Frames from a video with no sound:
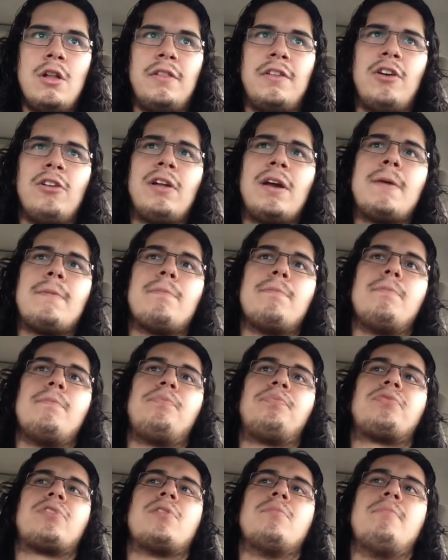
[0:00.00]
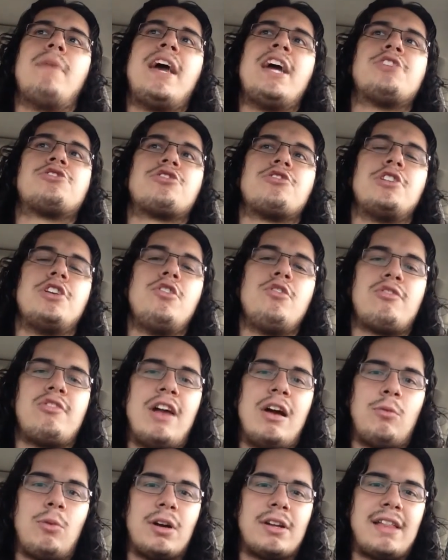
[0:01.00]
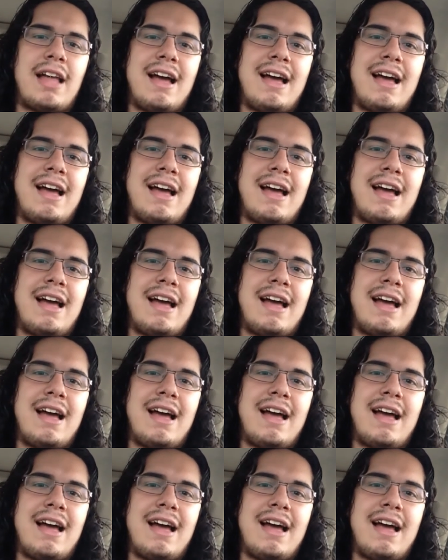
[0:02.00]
The only major news network